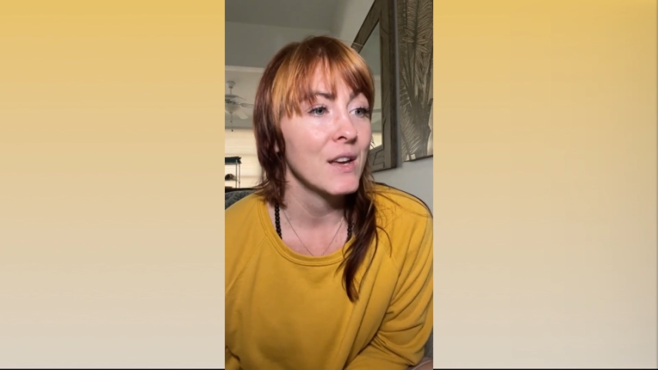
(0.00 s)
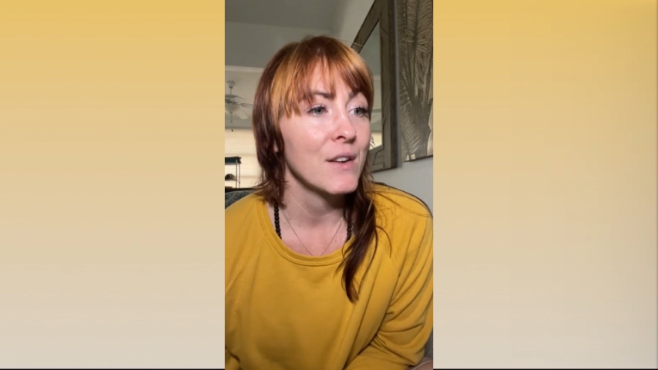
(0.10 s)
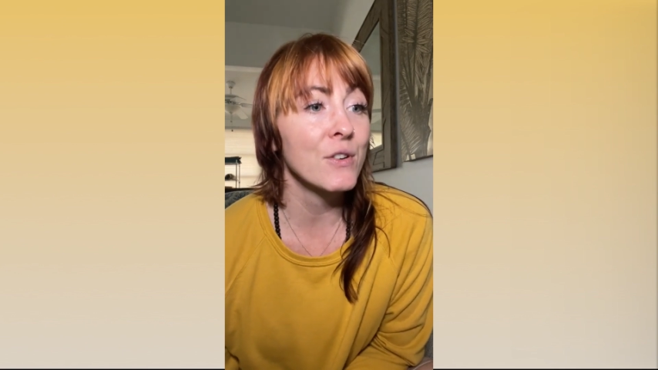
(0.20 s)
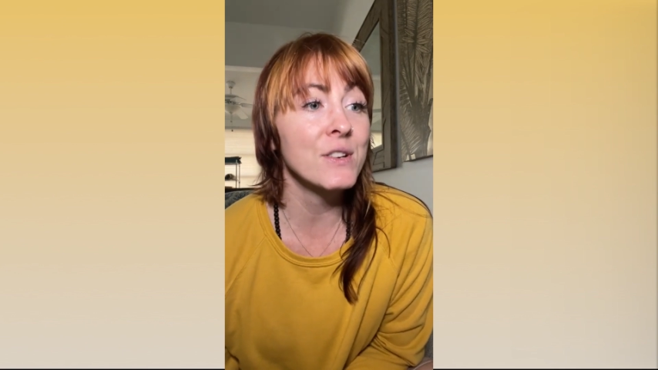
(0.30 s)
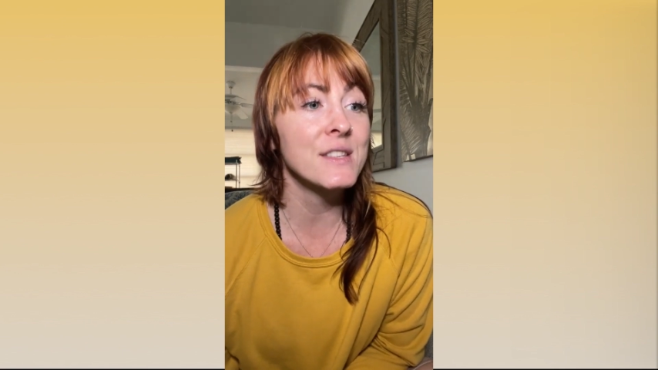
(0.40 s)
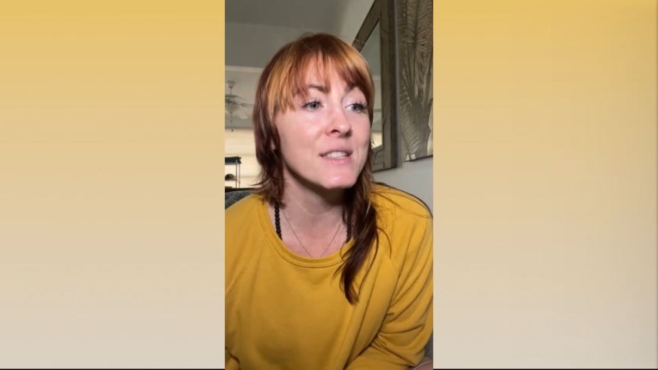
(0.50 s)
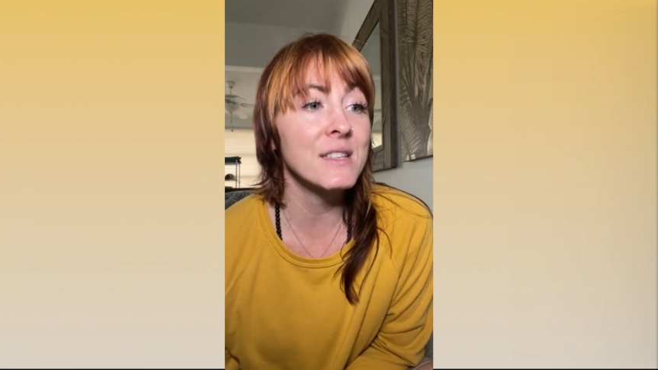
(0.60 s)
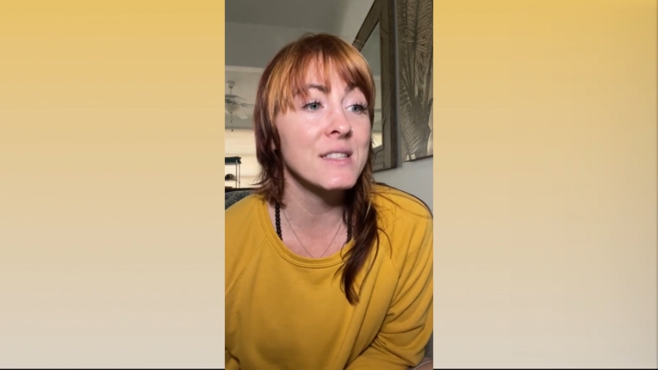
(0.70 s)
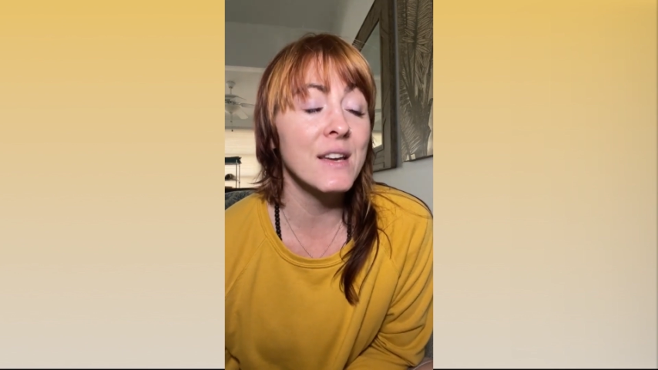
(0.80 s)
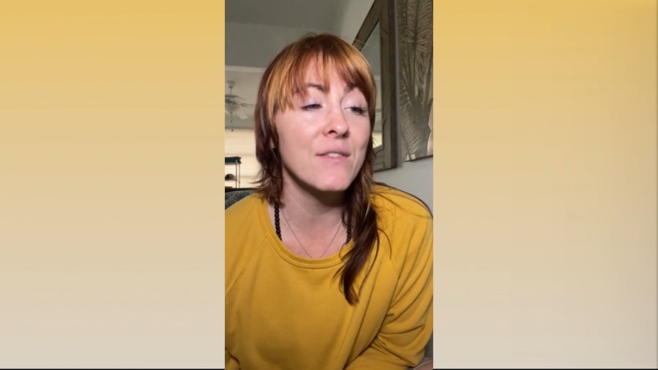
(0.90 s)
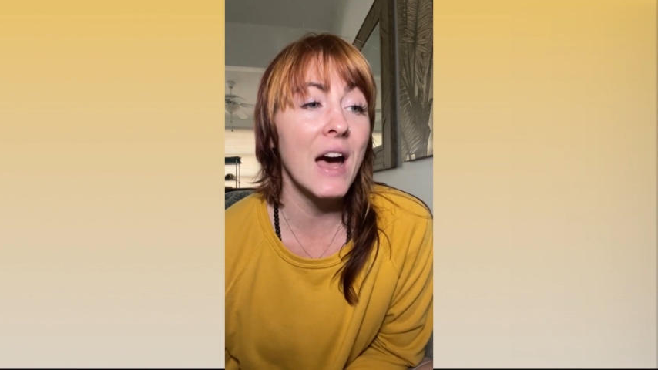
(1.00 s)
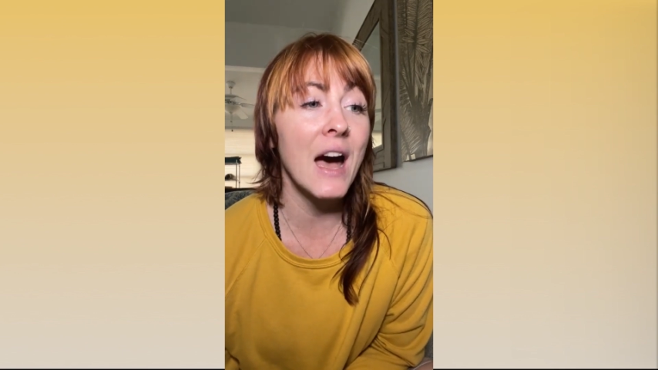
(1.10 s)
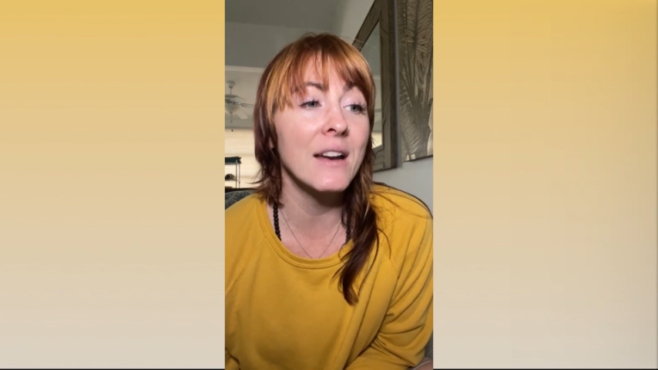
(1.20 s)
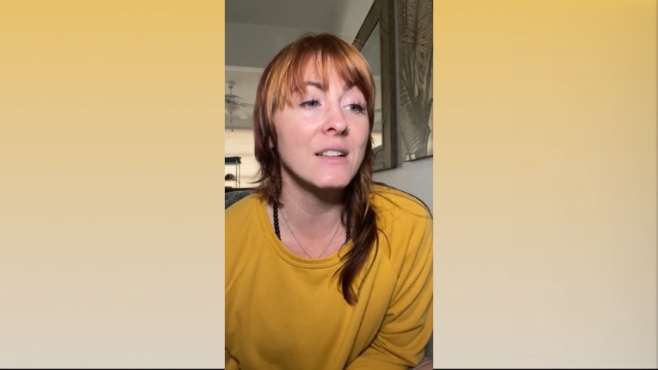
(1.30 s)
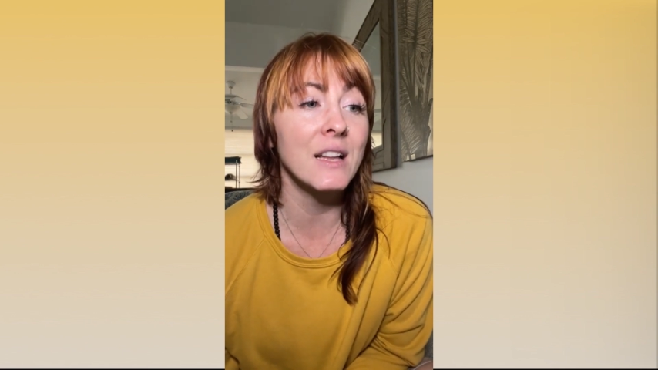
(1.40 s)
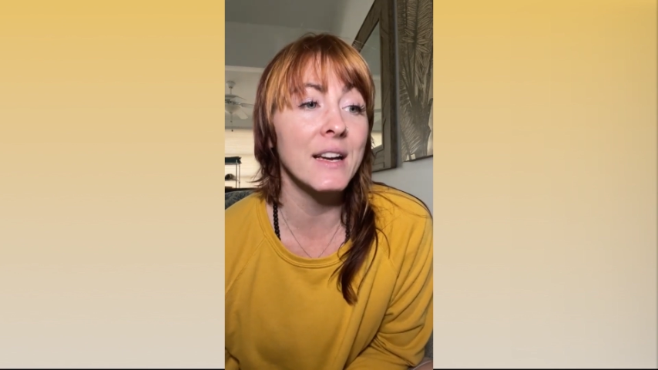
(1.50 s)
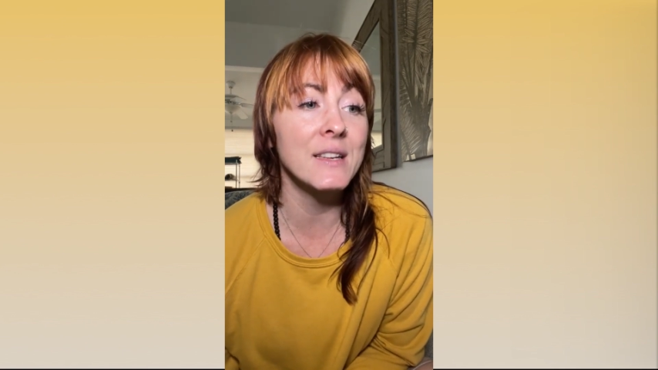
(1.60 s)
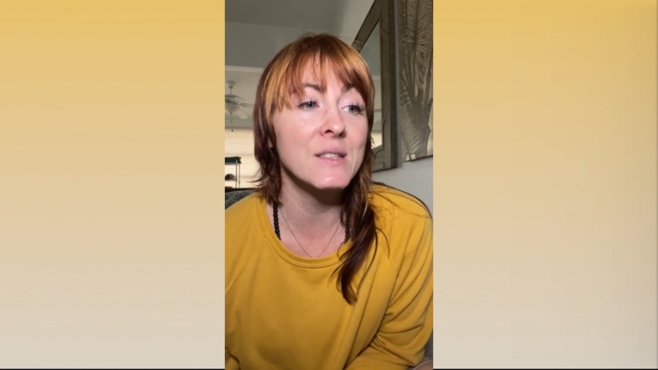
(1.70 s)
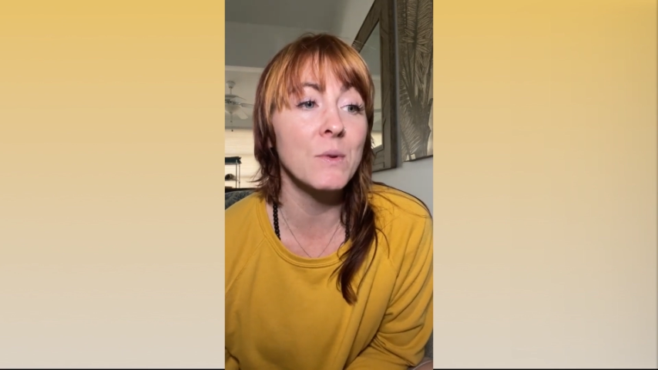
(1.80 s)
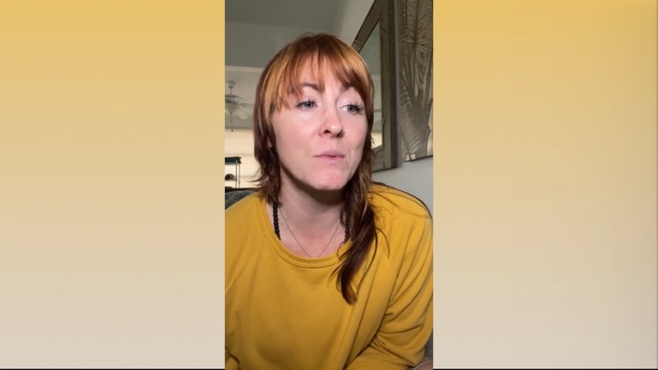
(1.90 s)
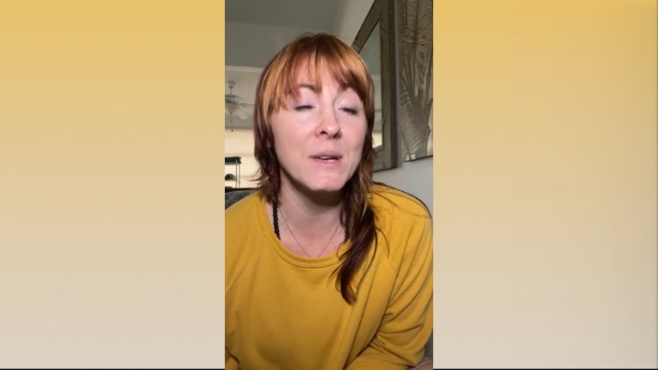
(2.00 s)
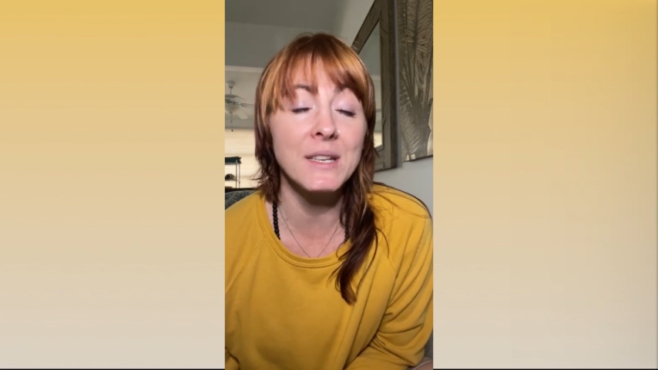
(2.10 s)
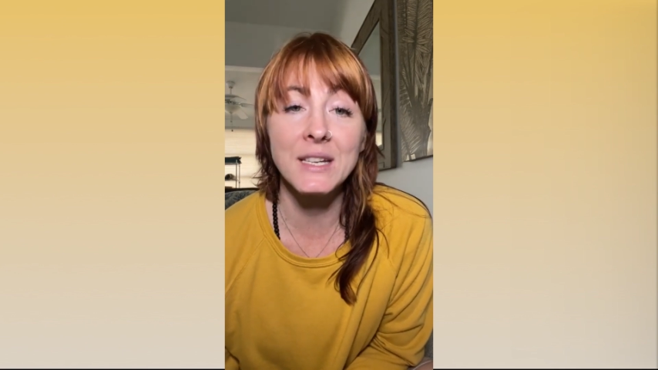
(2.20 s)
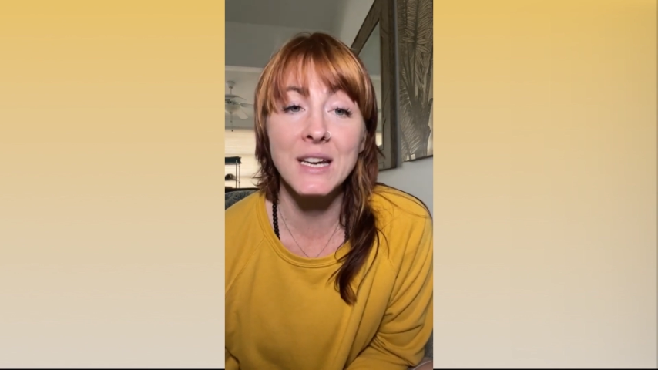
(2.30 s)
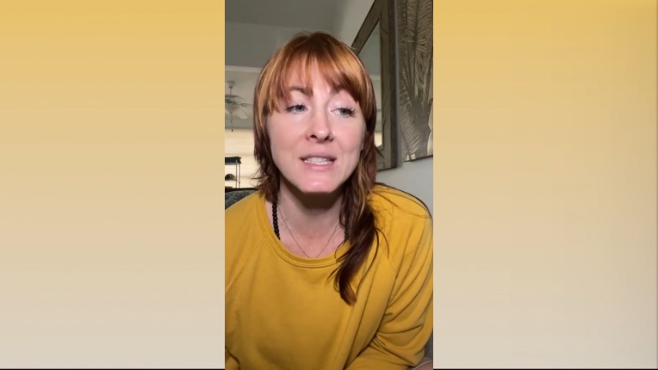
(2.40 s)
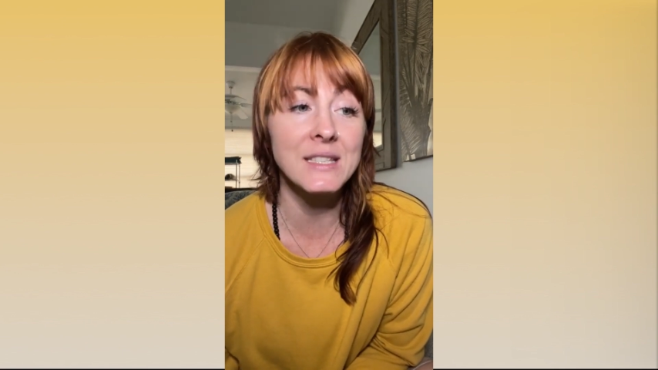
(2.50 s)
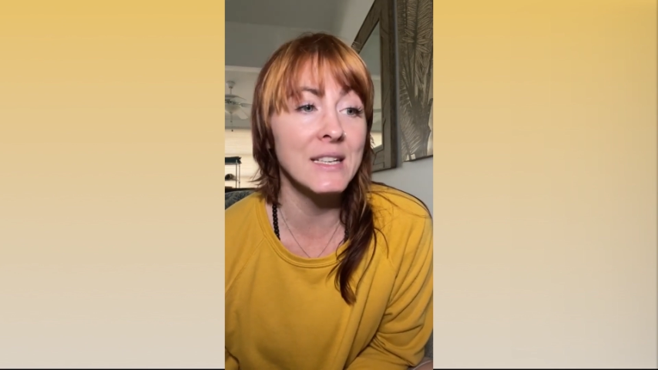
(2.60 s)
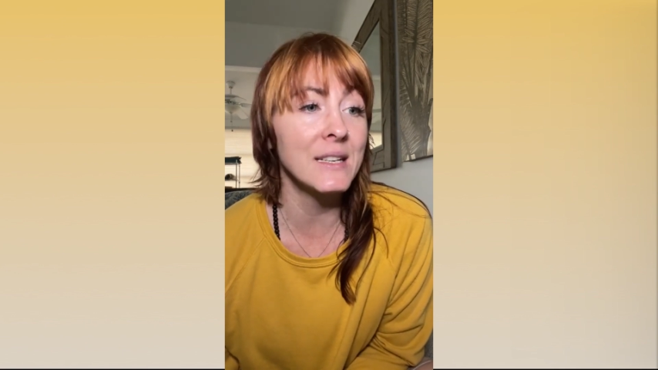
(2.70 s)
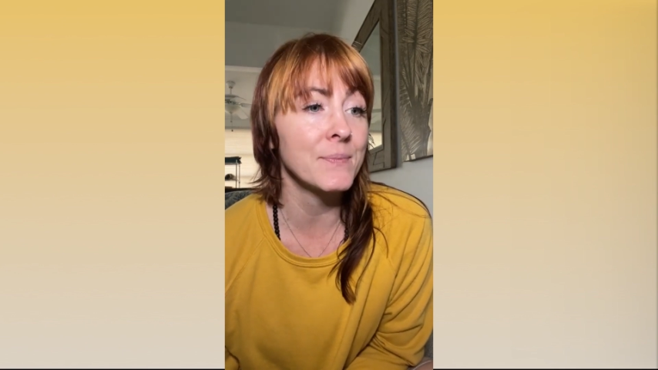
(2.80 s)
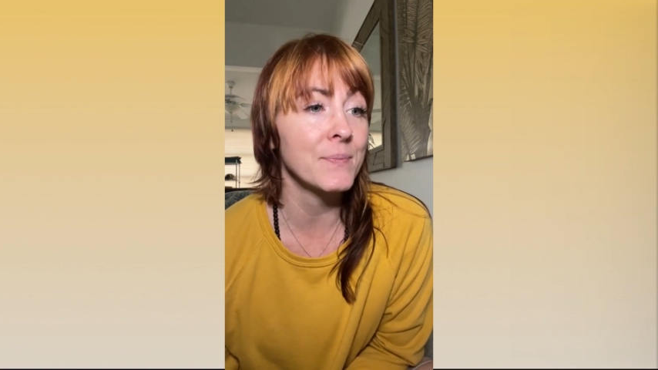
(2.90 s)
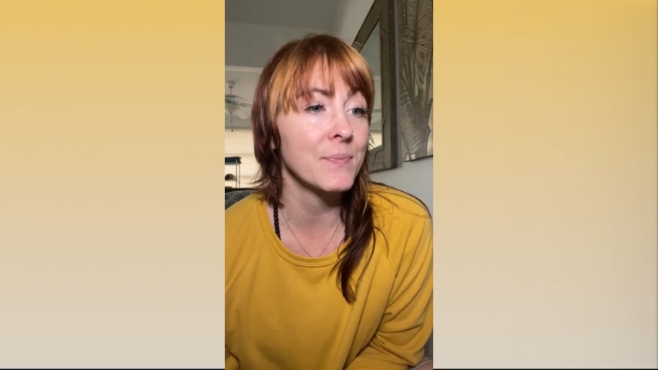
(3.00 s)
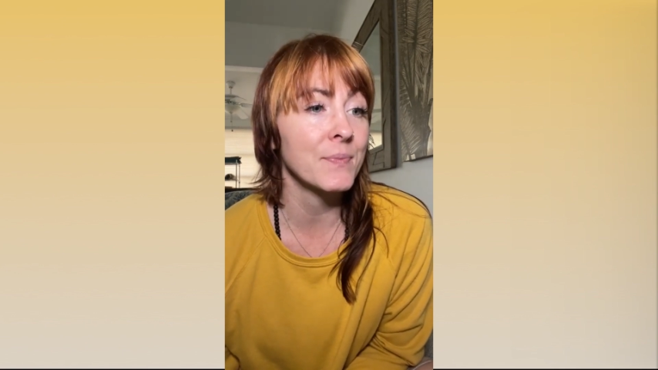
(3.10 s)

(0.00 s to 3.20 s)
For instance, I've had clients with PTSD